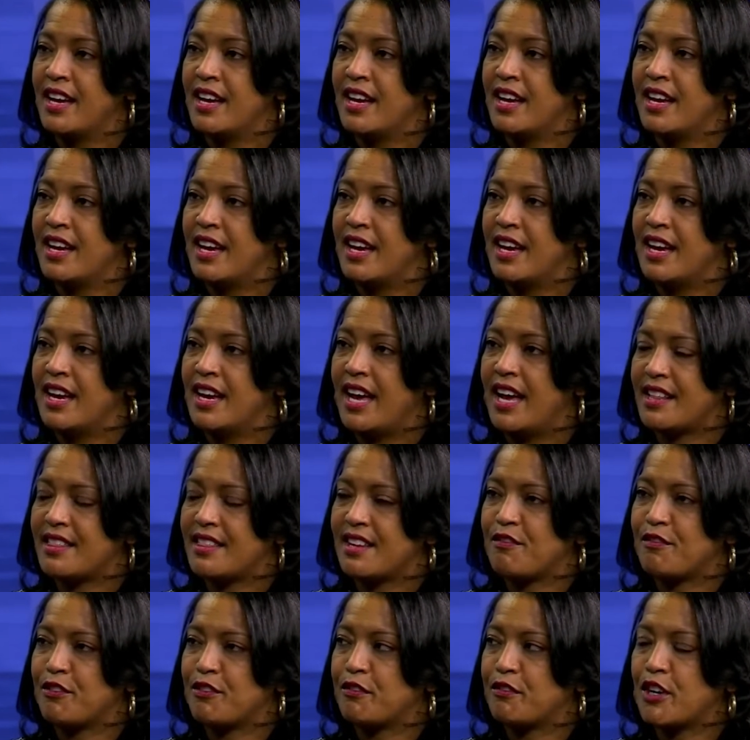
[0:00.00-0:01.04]
And I
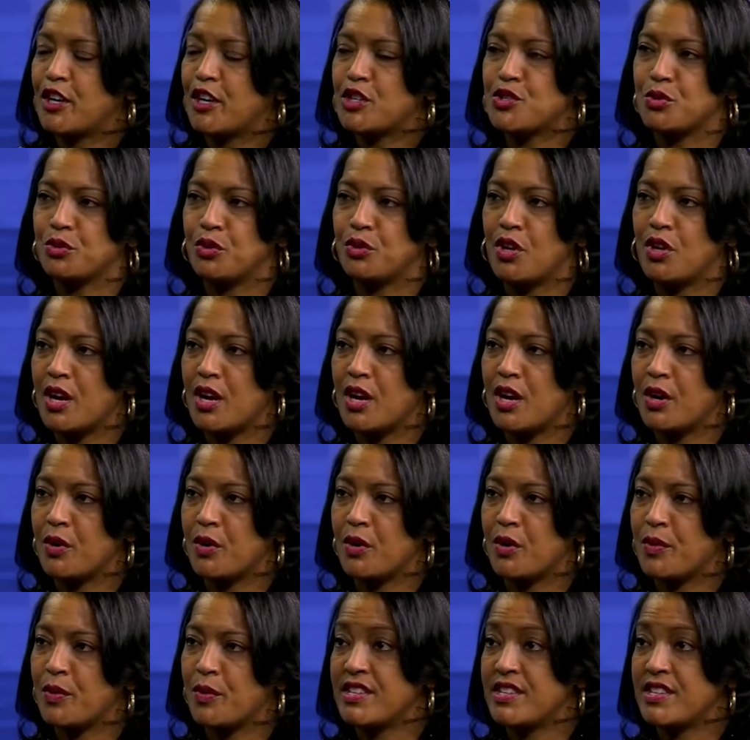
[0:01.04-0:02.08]
think for far too long we
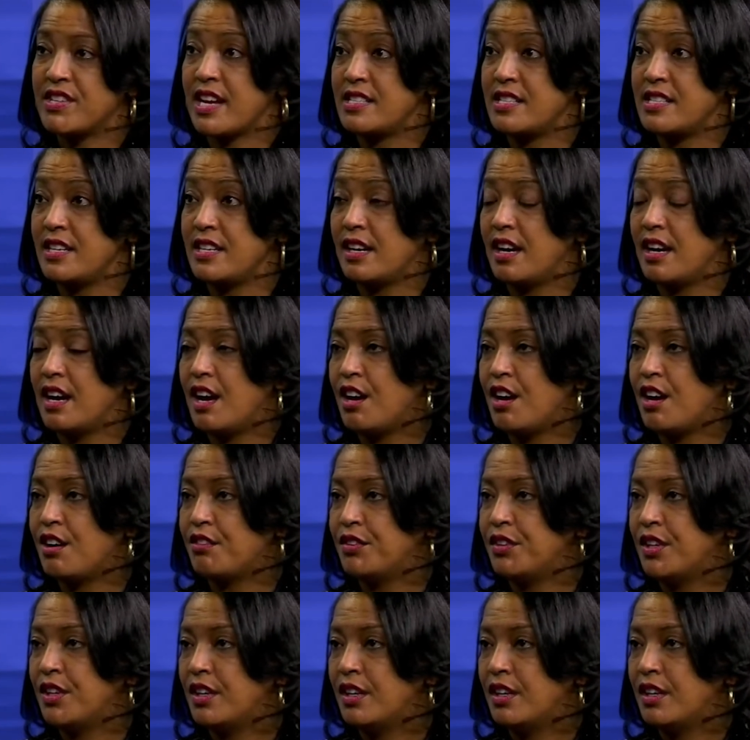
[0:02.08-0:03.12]
have this idea
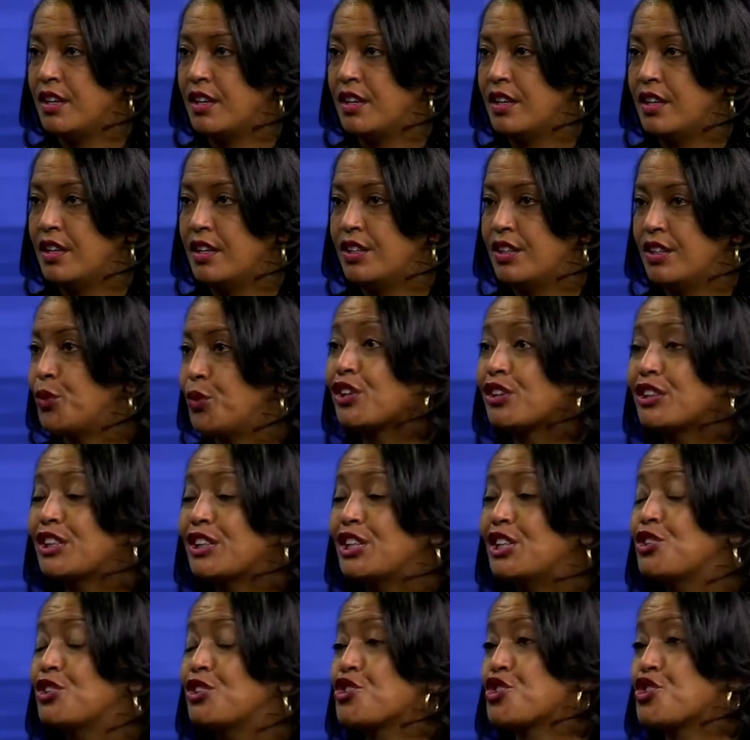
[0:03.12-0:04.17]
of what our
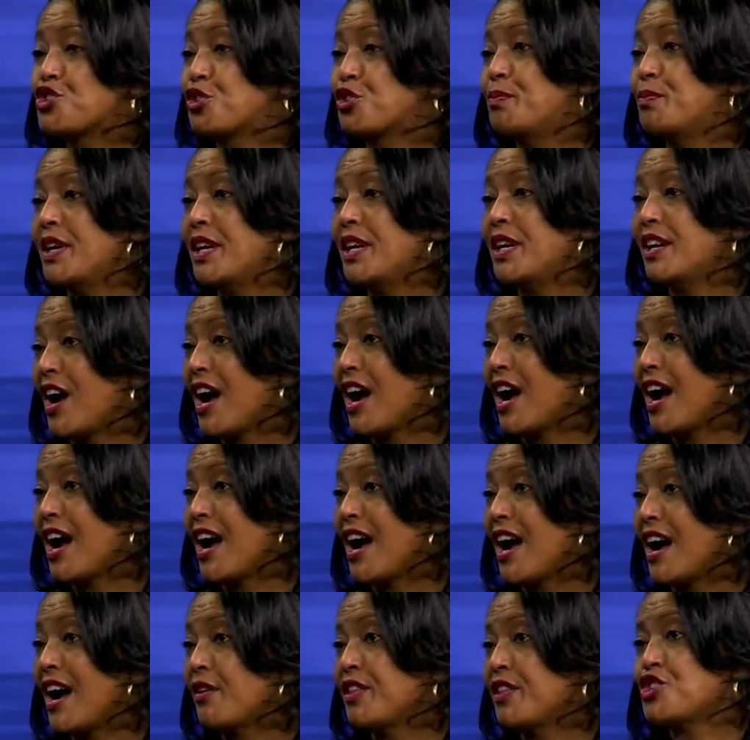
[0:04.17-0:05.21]
leaders should be or how
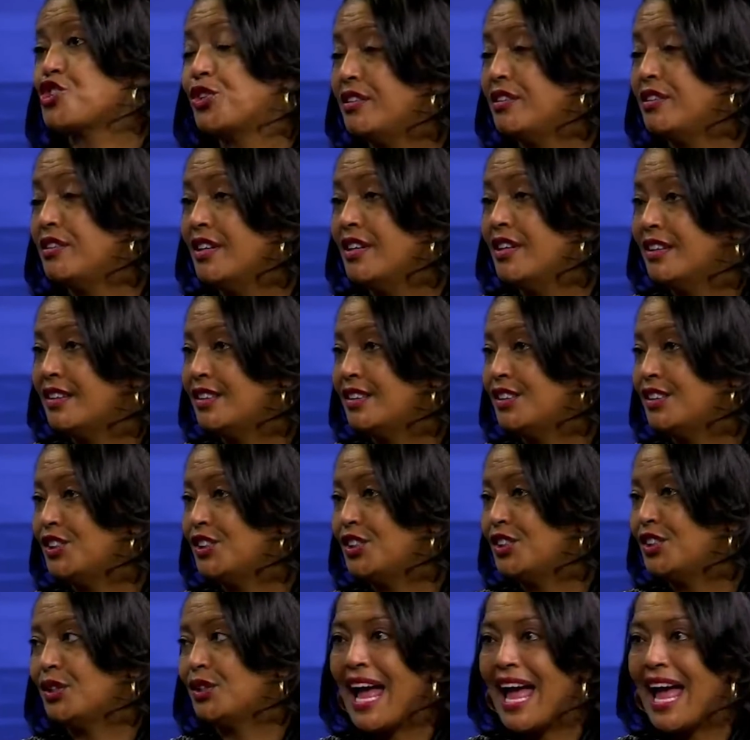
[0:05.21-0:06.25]
they should,
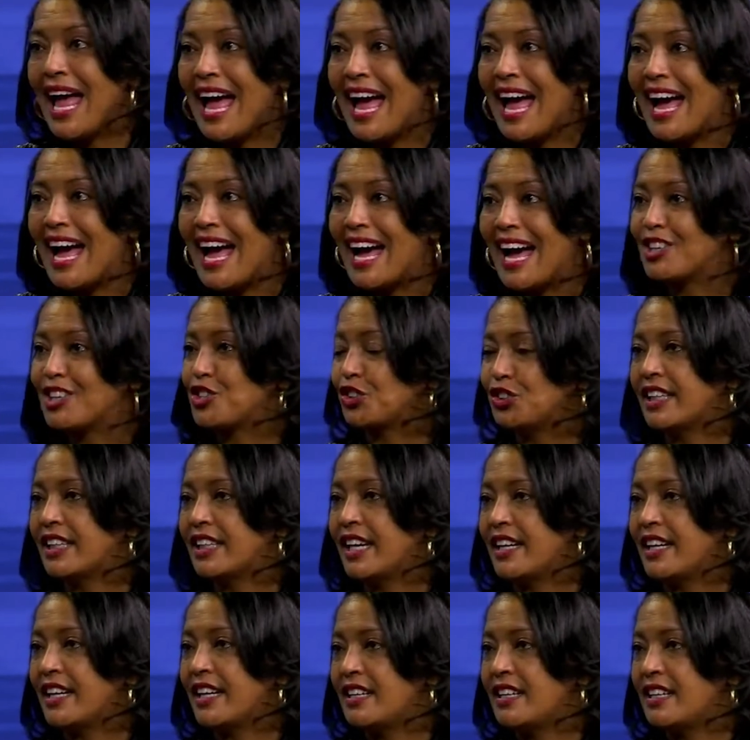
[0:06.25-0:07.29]
act or look,
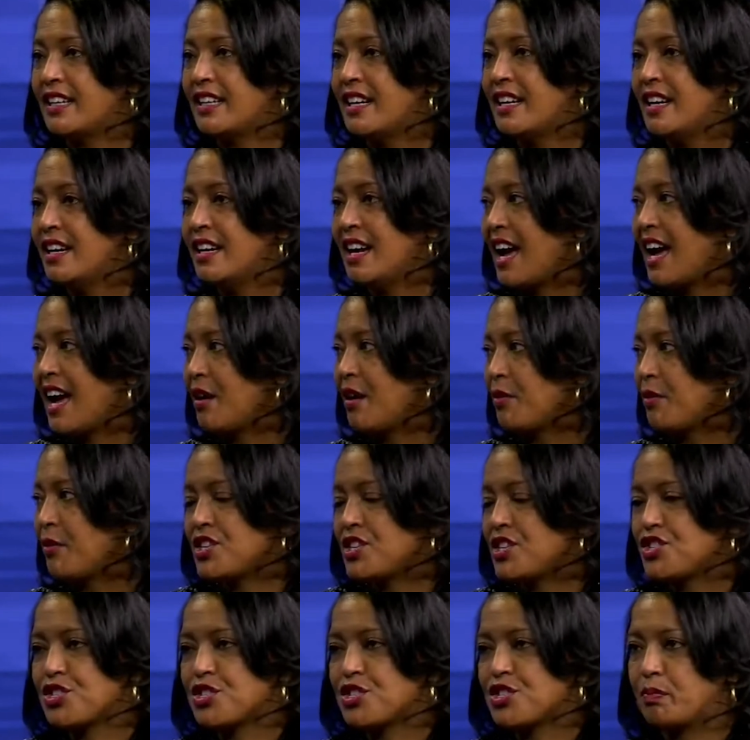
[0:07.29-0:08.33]
and I want to
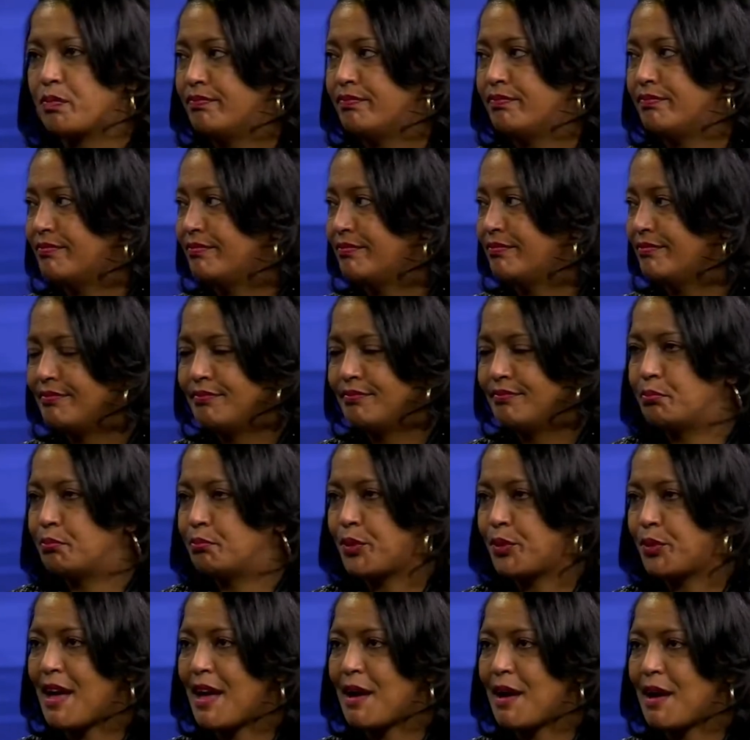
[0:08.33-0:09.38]
just
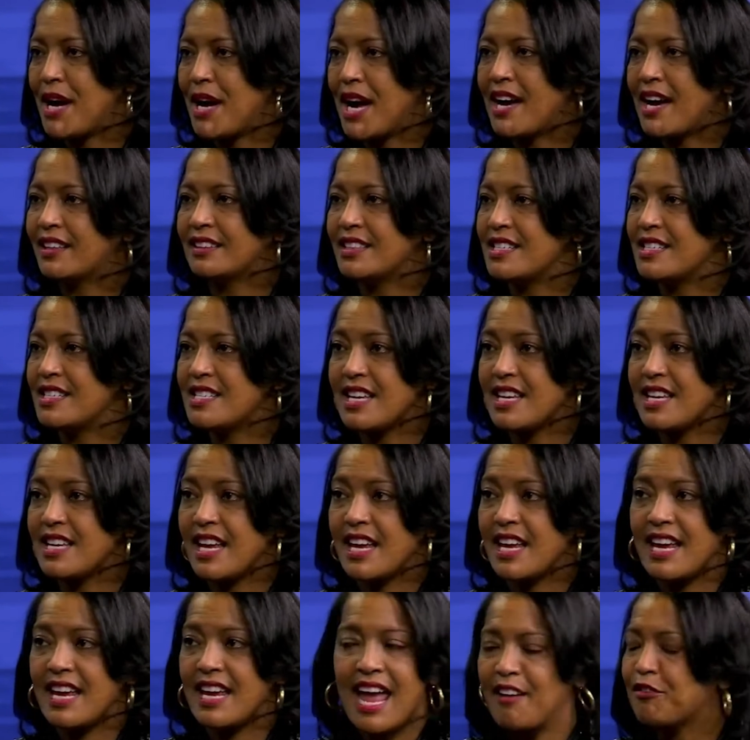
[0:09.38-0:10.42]
break that model and say
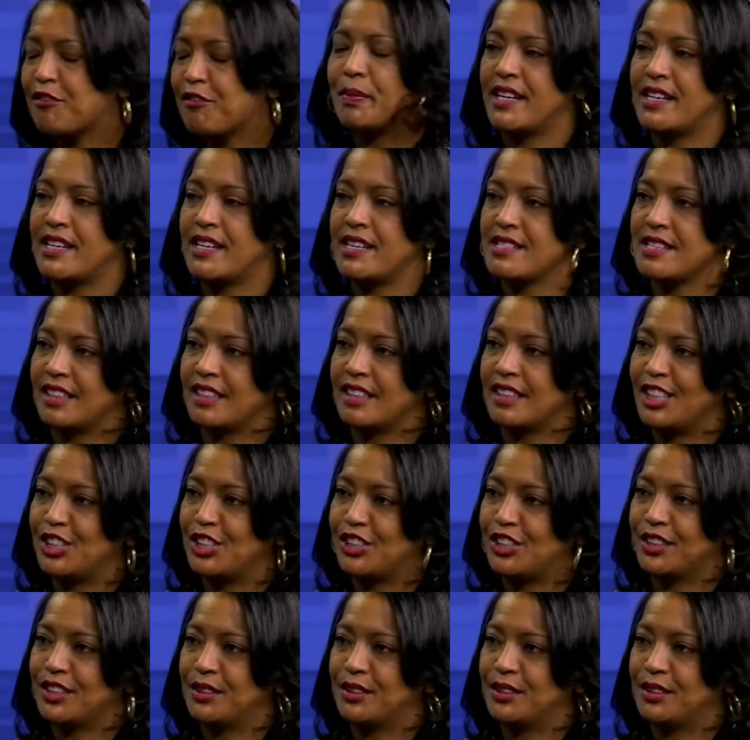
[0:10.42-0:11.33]
everybody is a leader.